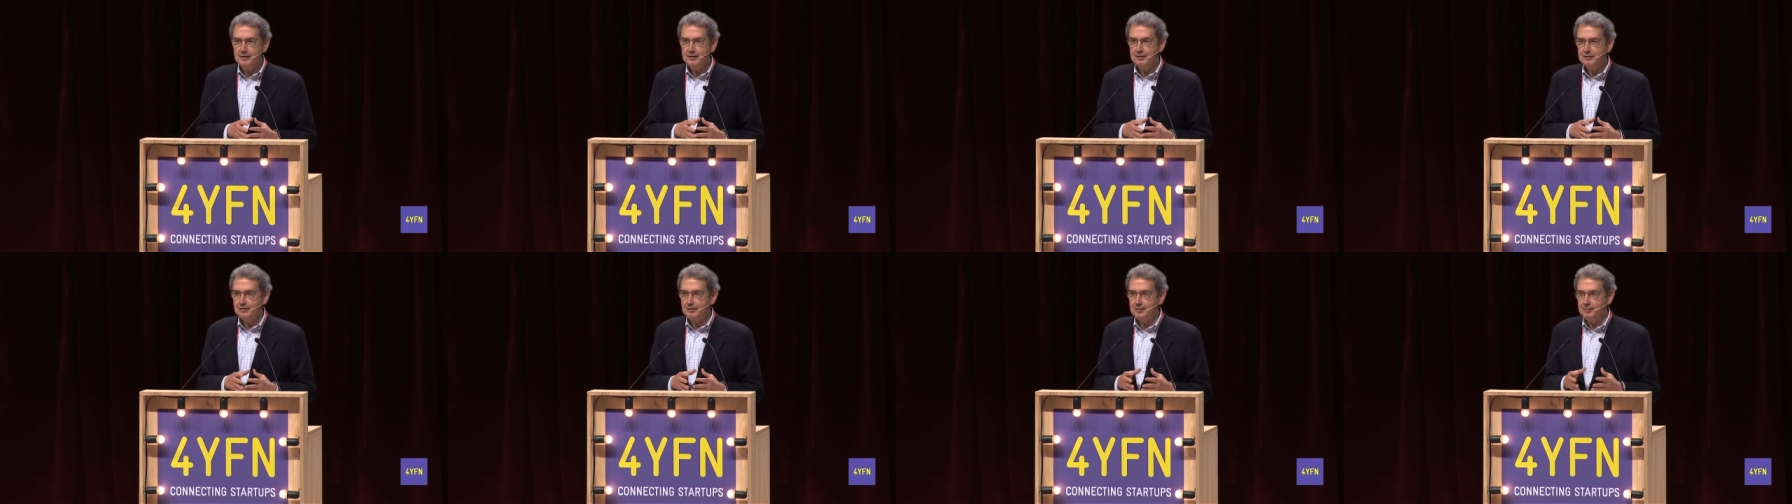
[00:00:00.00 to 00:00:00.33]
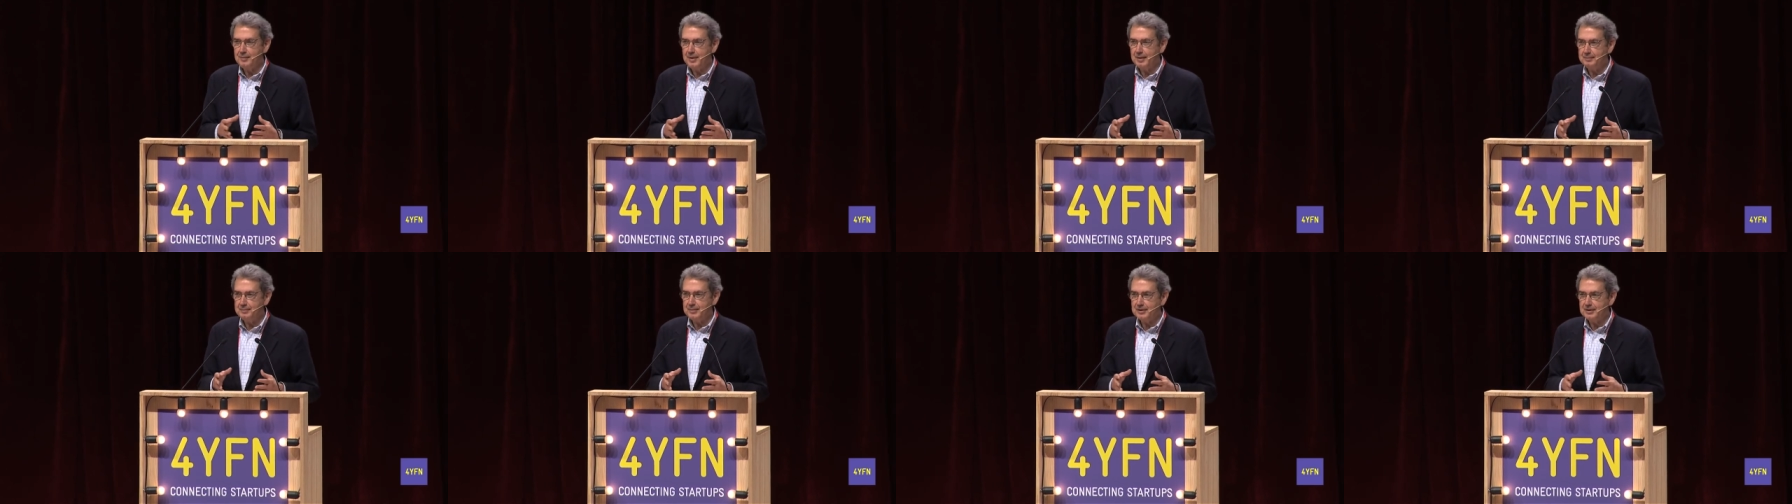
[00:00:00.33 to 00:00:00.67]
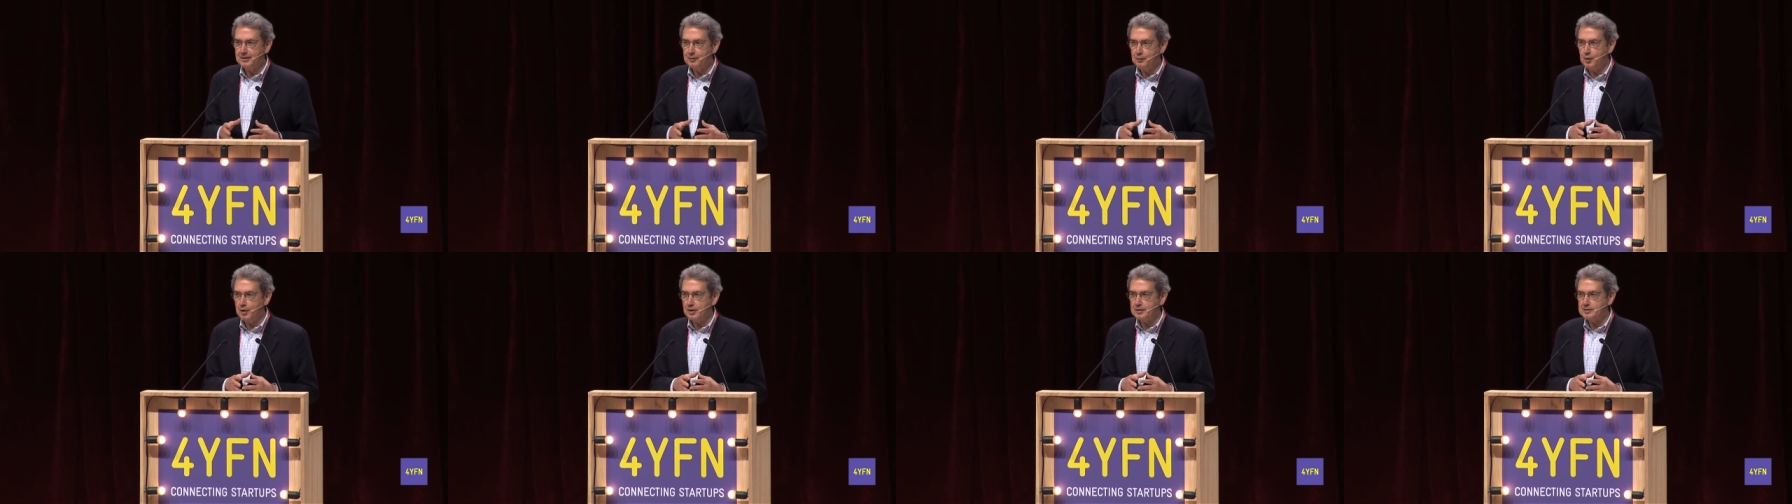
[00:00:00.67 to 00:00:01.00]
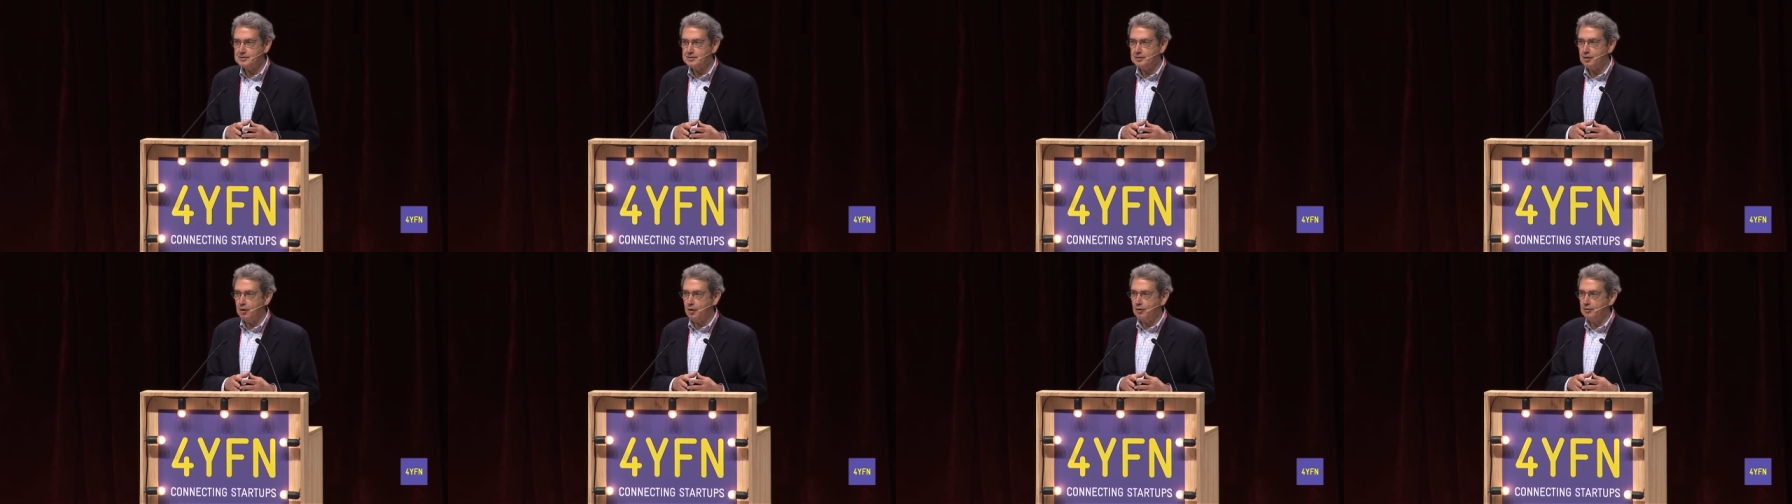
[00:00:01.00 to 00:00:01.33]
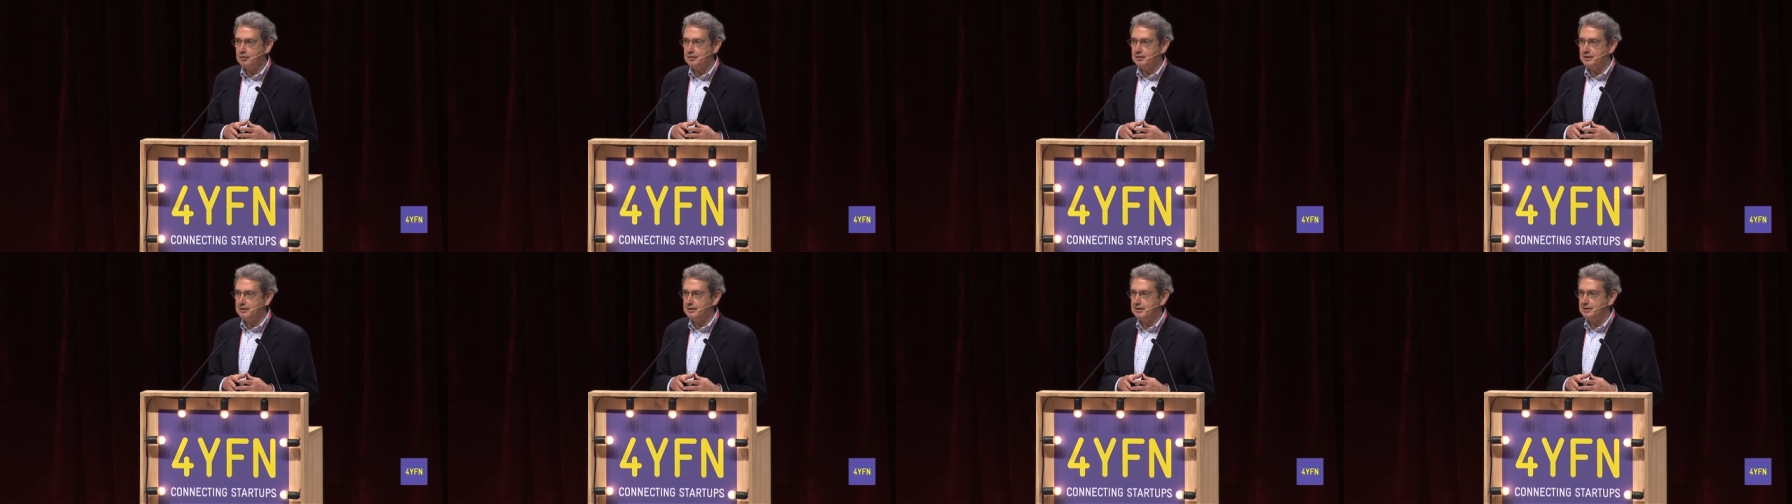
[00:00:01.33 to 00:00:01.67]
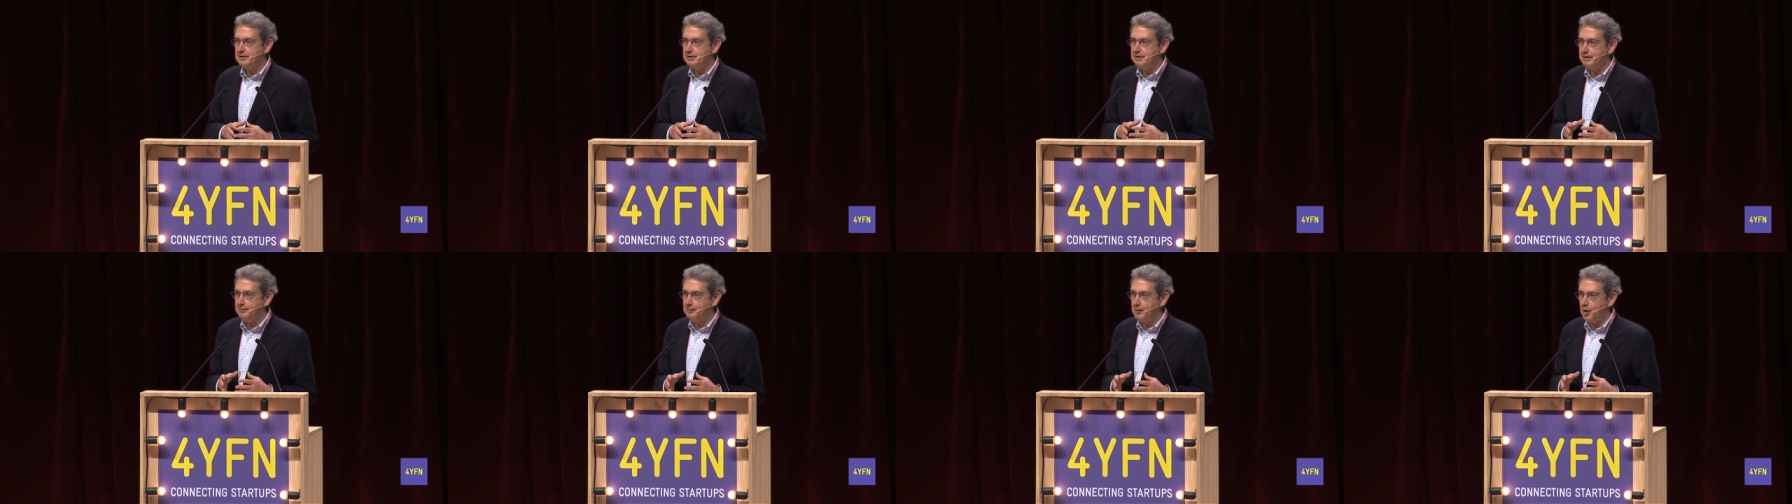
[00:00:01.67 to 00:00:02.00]
you remember there was only the
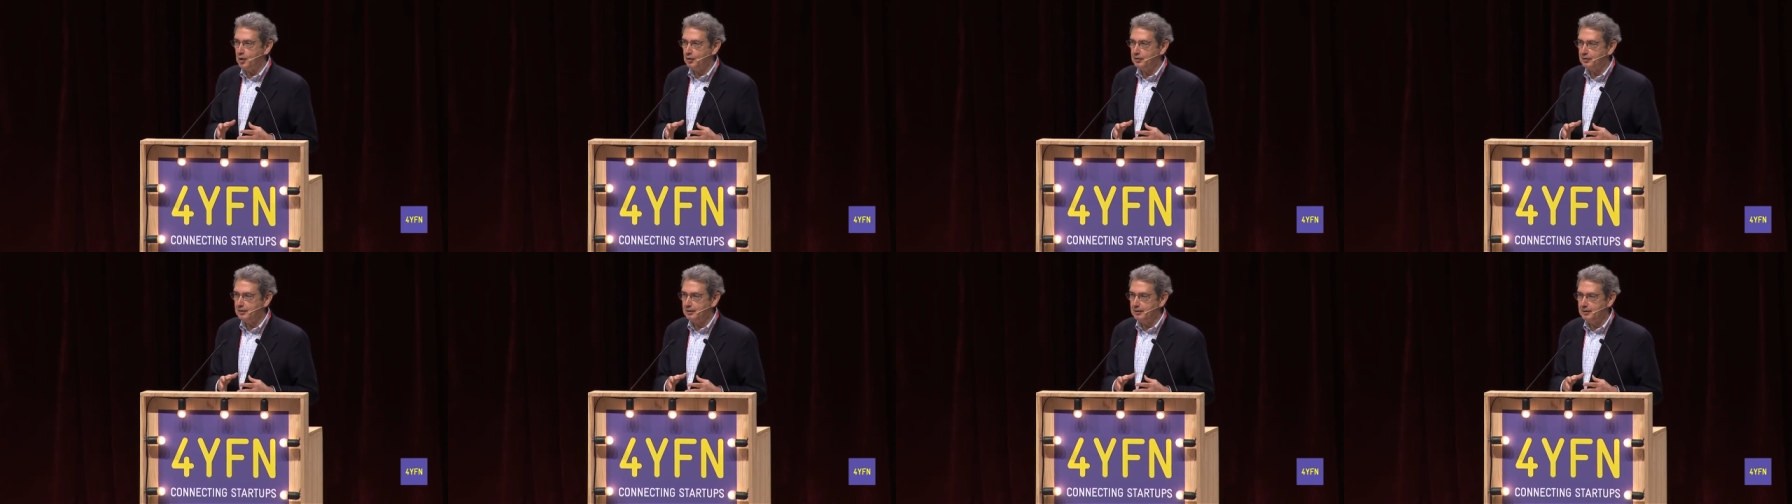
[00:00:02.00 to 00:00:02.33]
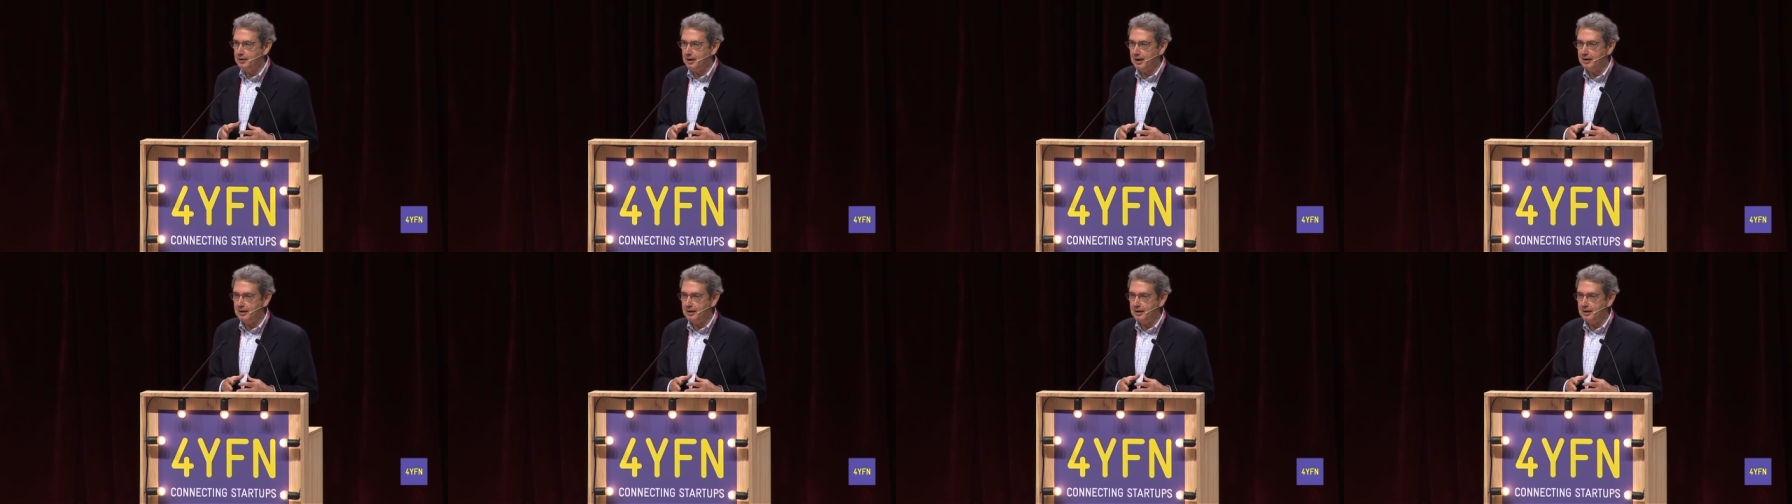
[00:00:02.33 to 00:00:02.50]
T model